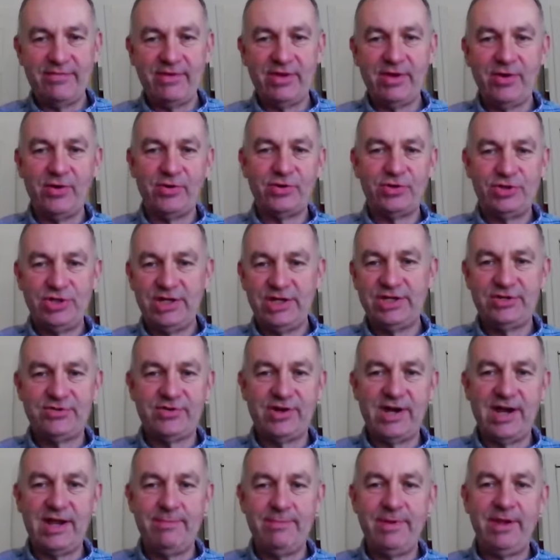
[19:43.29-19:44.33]
or she's
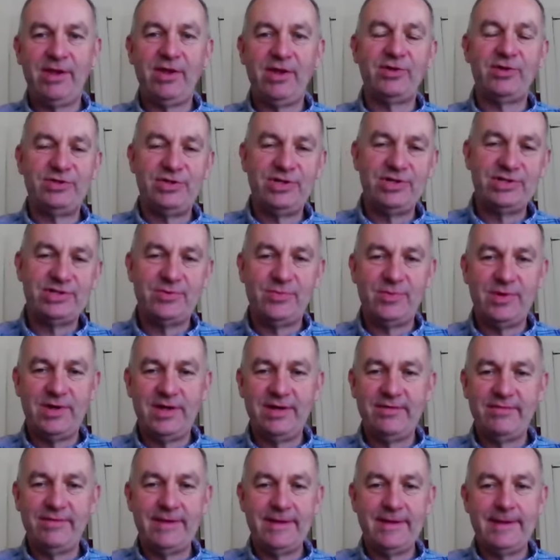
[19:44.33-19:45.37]
great because she's a
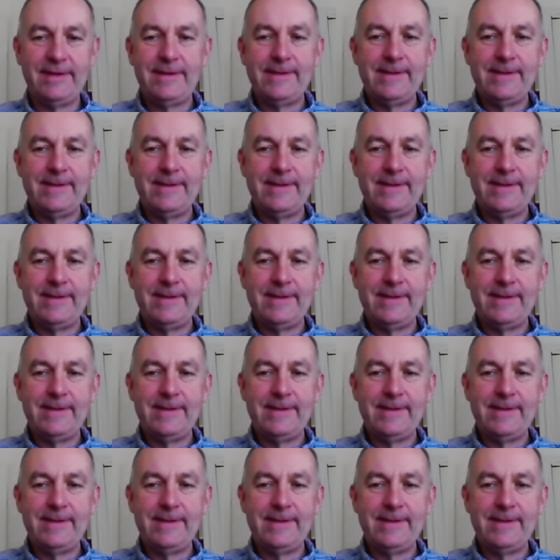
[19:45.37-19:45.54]
whatever,